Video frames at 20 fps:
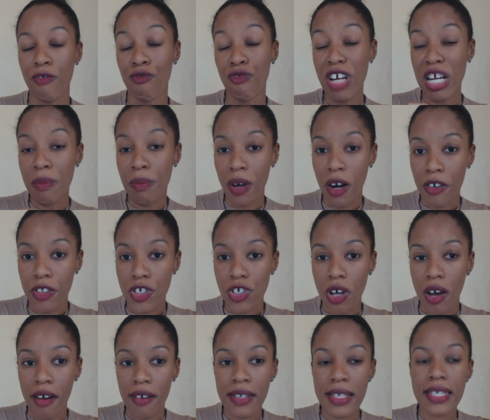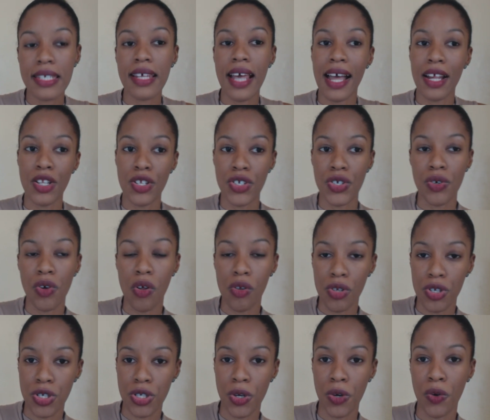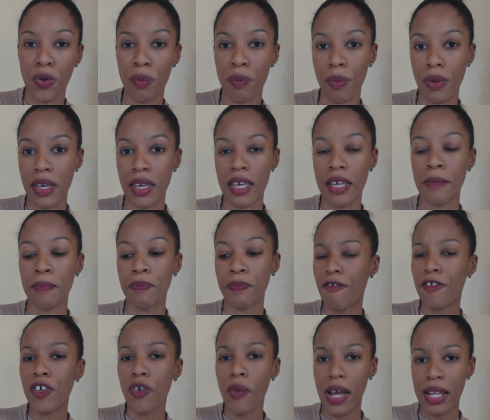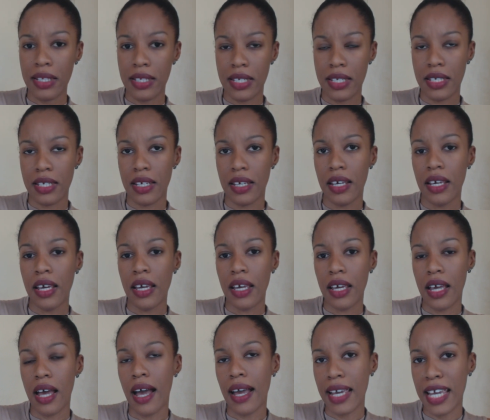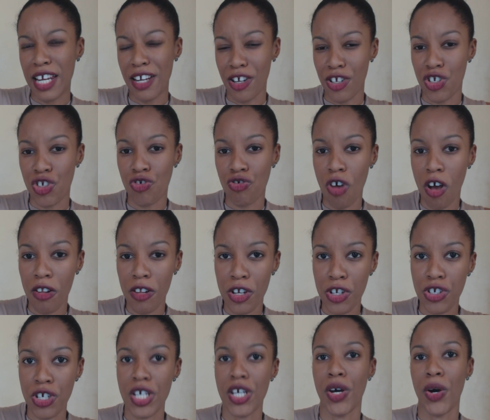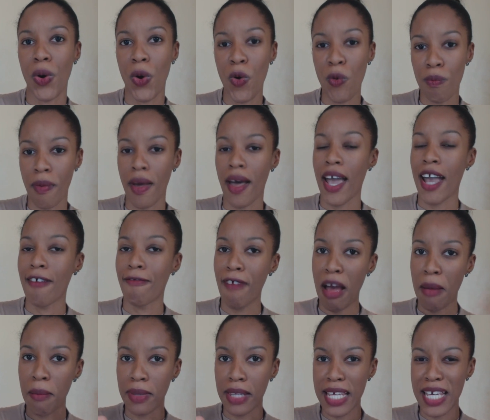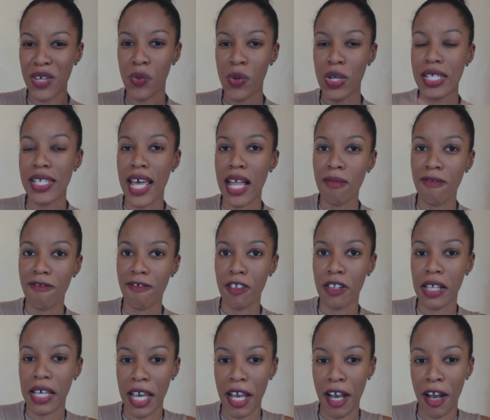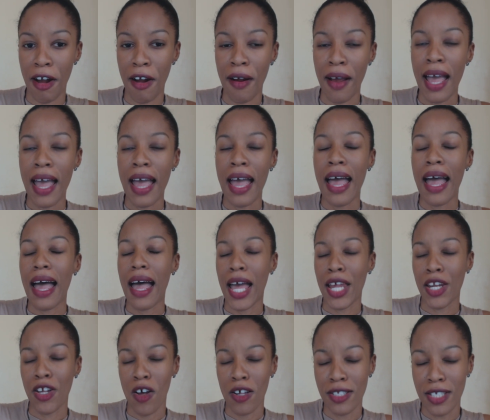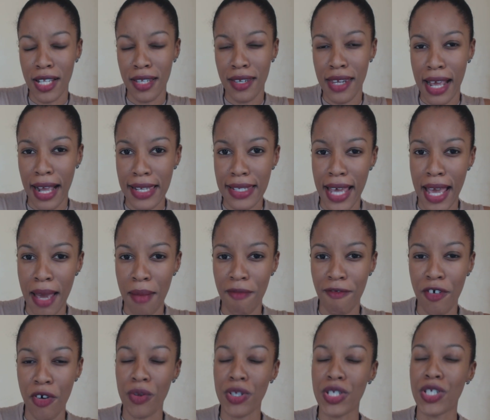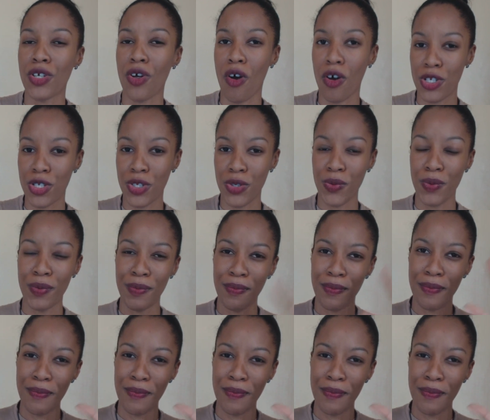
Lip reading: read birth charts and to also be fluent in astrology. Hope my rambling was helpful here. And until next time, folks, talk soon.